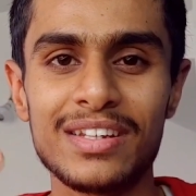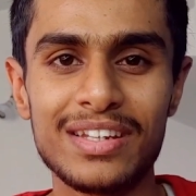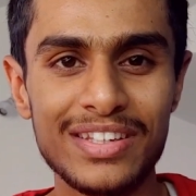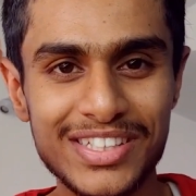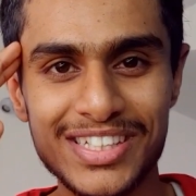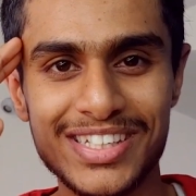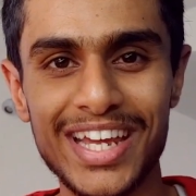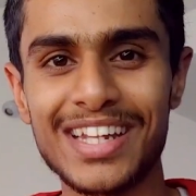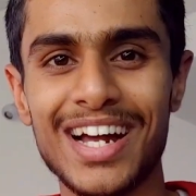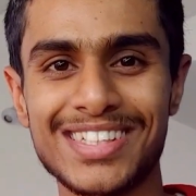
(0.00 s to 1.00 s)
this is
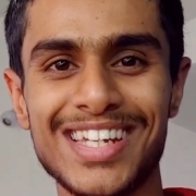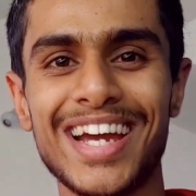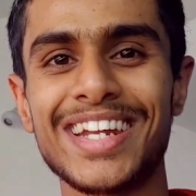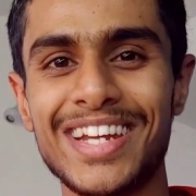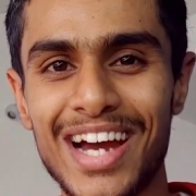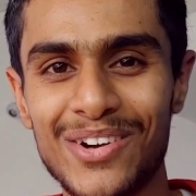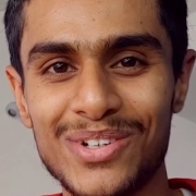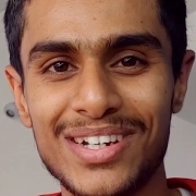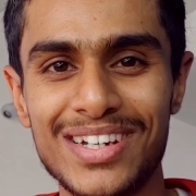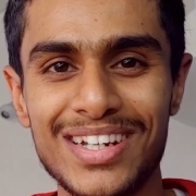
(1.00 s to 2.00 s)
Kedar signing out
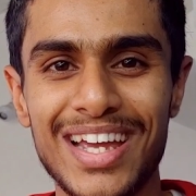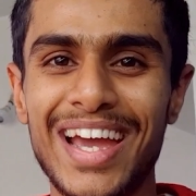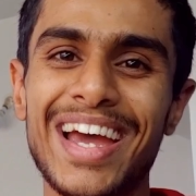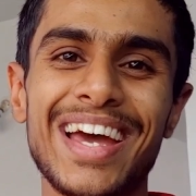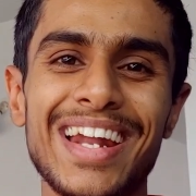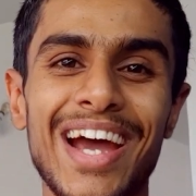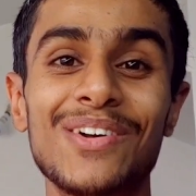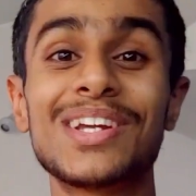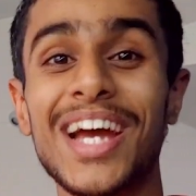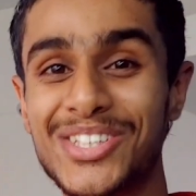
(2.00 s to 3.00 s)
and I
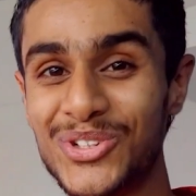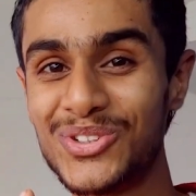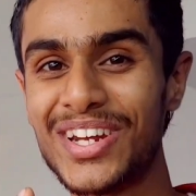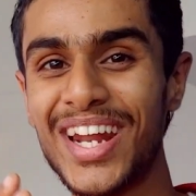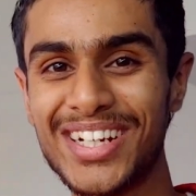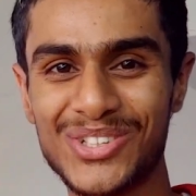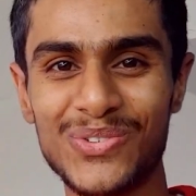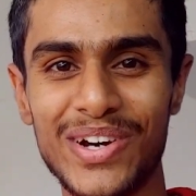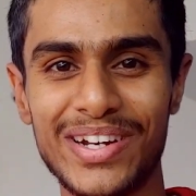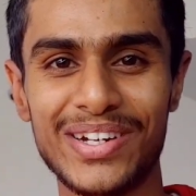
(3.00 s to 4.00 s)
will catch you in the next
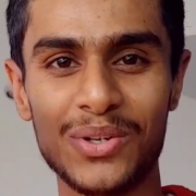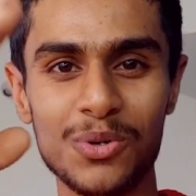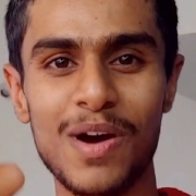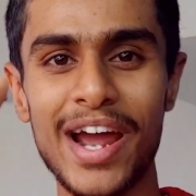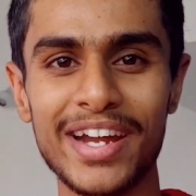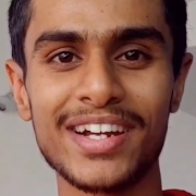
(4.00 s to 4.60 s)
one. Goodbye.